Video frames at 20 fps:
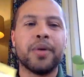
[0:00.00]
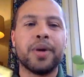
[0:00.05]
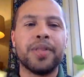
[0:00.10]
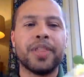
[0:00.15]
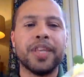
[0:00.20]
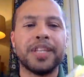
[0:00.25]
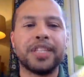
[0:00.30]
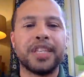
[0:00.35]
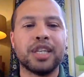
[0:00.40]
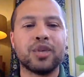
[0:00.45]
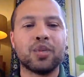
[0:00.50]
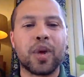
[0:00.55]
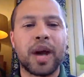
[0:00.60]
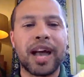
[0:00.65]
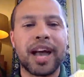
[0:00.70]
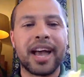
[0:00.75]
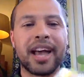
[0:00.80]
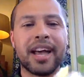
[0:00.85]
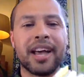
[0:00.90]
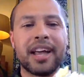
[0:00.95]
And this is
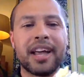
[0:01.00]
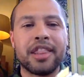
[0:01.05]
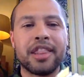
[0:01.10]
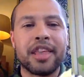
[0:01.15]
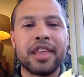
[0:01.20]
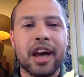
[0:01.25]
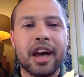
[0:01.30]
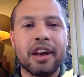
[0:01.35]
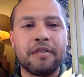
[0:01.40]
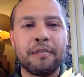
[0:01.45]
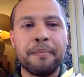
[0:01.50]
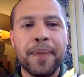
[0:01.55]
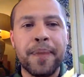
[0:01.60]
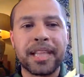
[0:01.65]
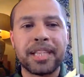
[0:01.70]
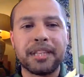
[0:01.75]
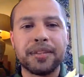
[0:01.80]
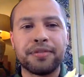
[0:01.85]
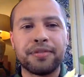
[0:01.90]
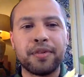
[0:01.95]
where the kind of
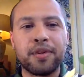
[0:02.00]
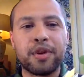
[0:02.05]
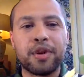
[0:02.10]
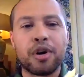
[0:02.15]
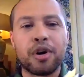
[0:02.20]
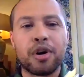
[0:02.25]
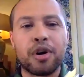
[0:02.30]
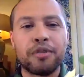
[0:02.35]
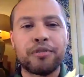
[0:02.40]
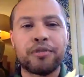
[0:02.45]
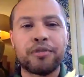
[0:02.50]
metaphor